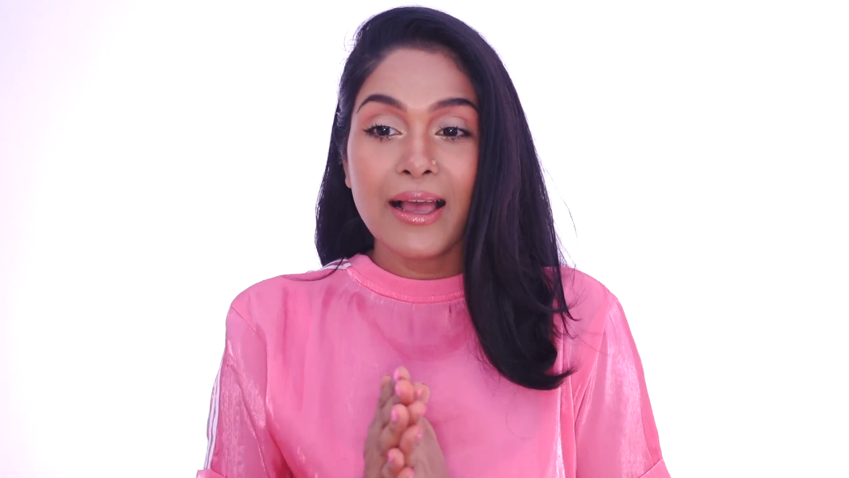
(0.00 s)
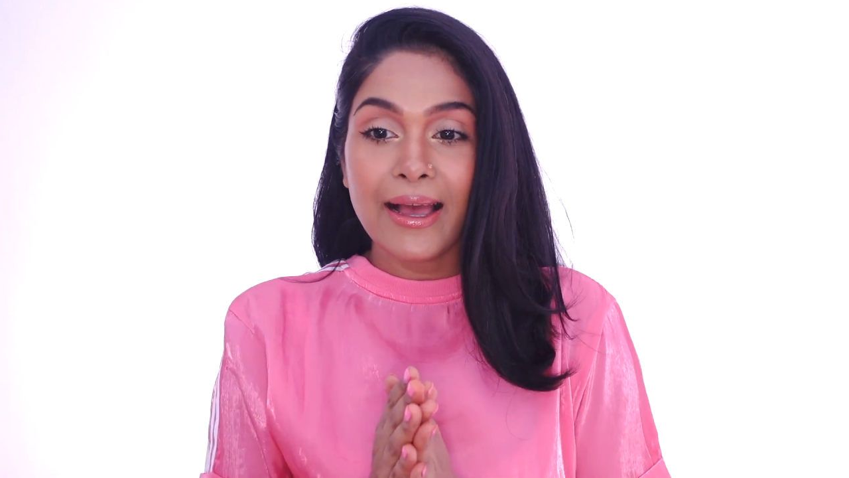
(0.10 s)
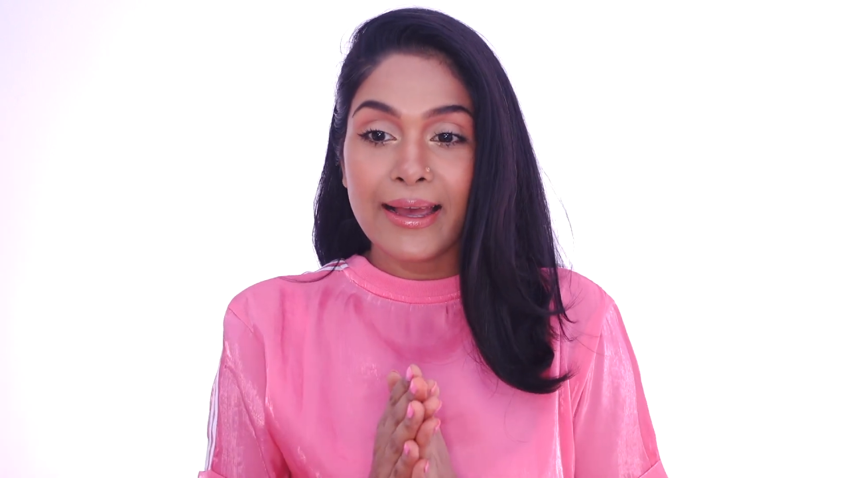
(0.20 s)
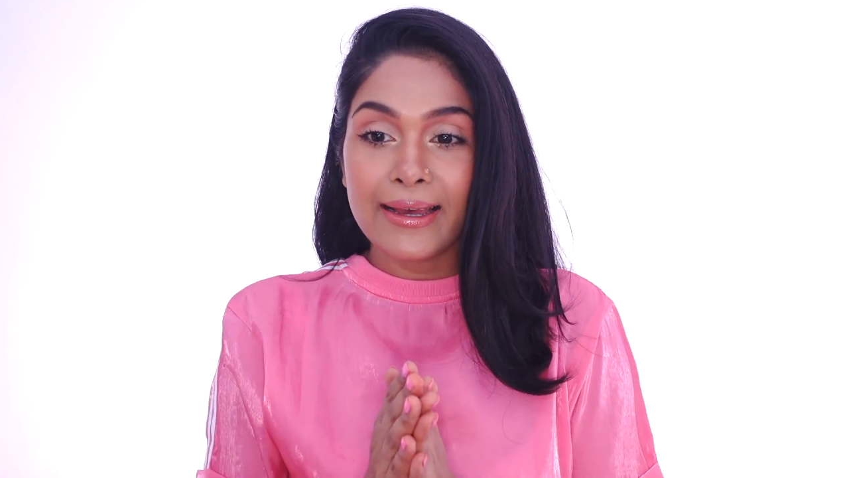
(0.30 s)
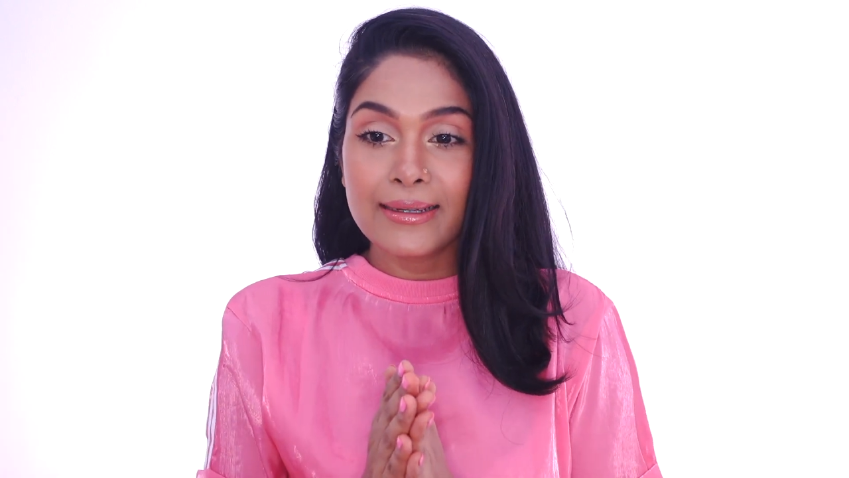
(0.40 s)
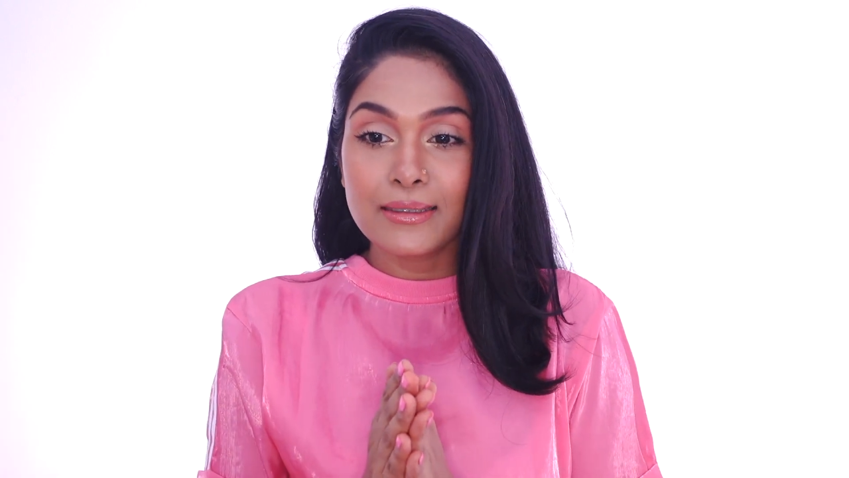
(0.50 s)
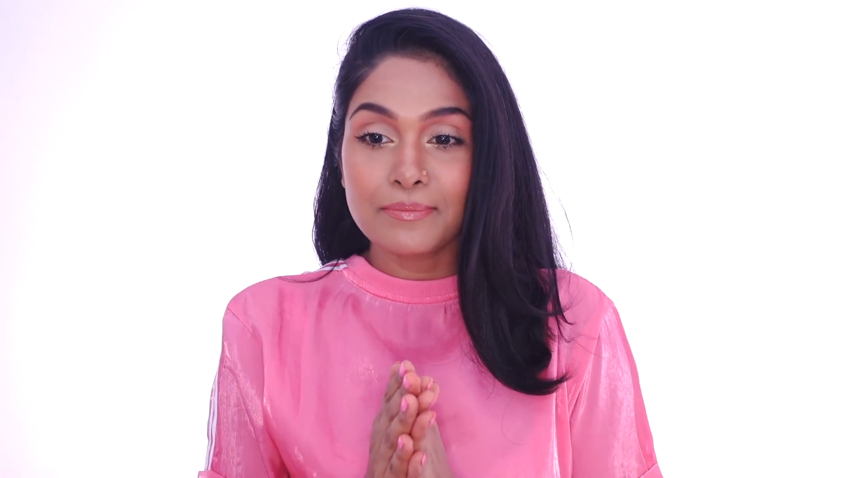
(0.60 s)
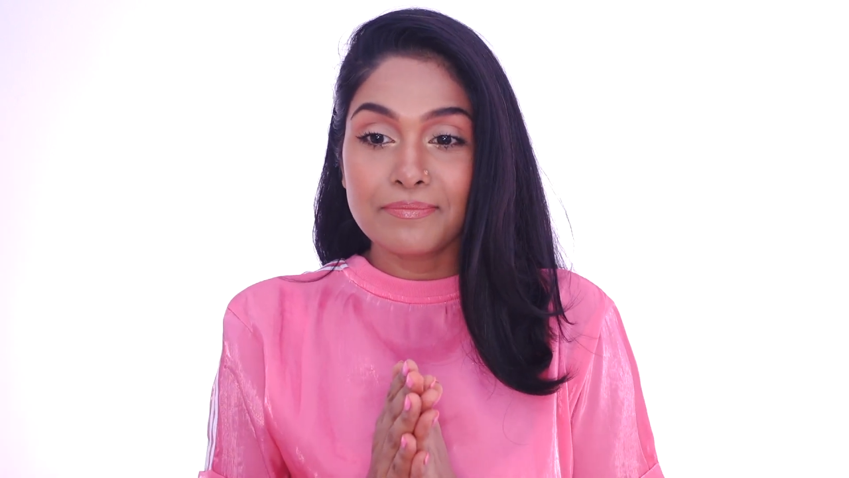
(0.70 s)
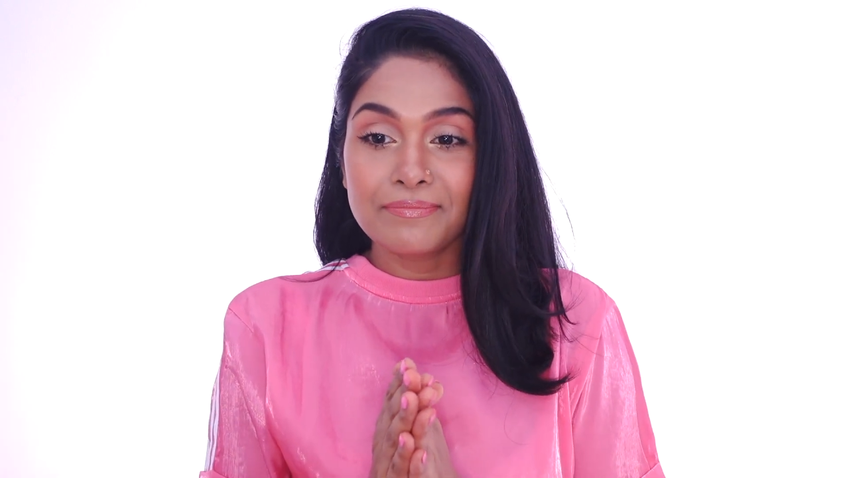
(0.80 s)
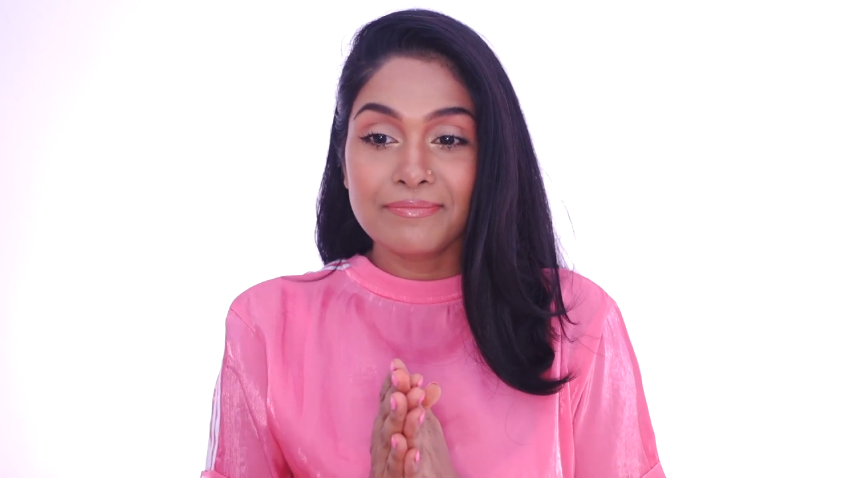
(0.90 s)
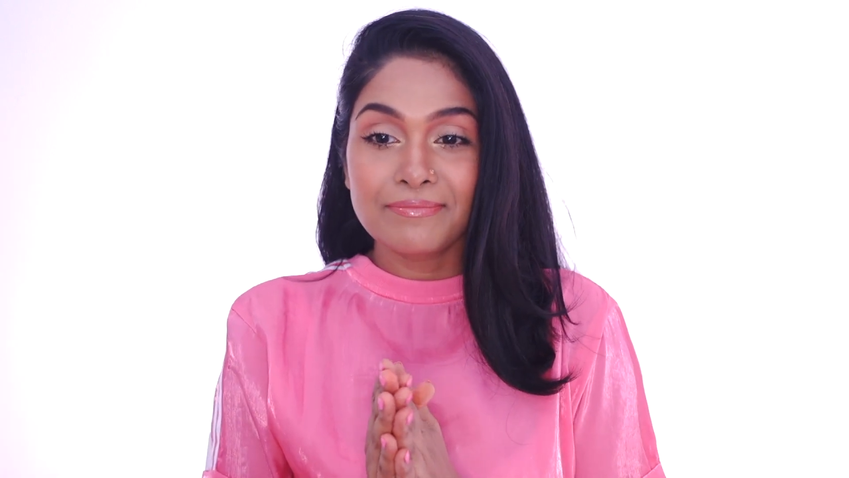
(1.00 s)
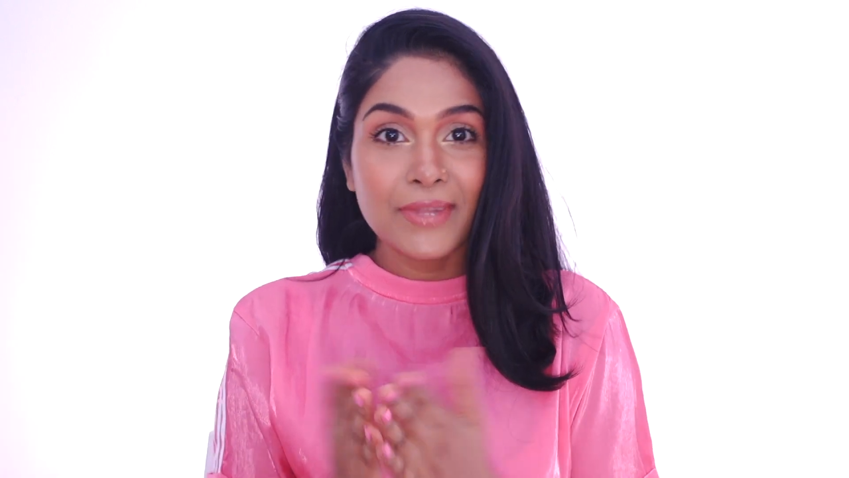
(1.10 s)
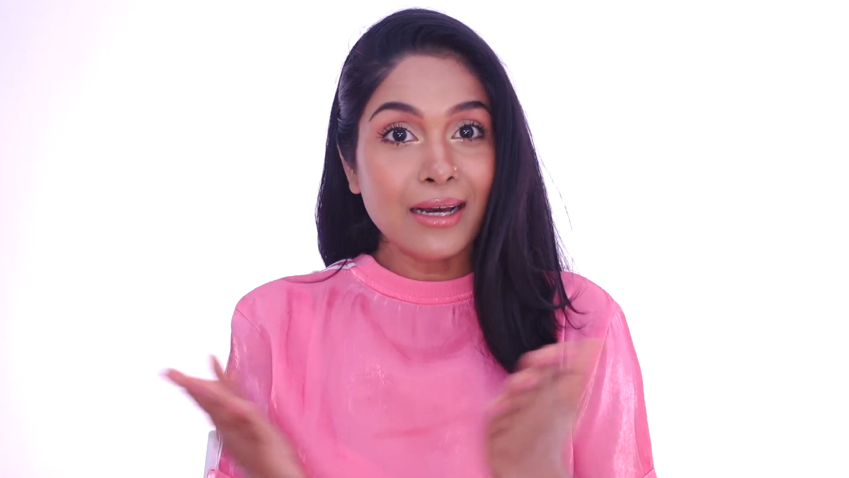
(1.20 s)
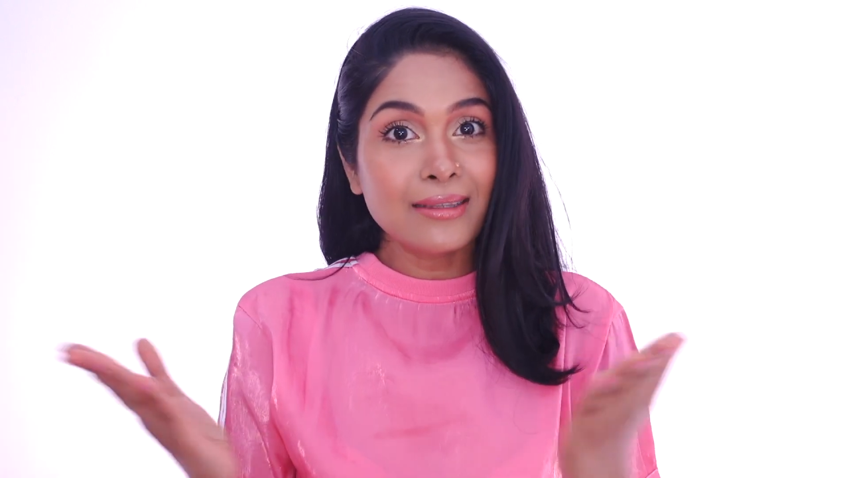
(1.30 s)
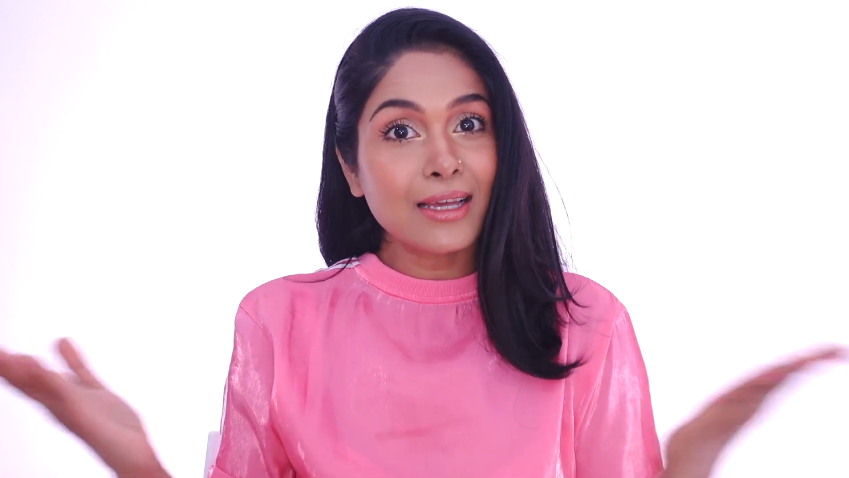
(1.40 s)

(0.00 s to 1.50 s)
And yeah,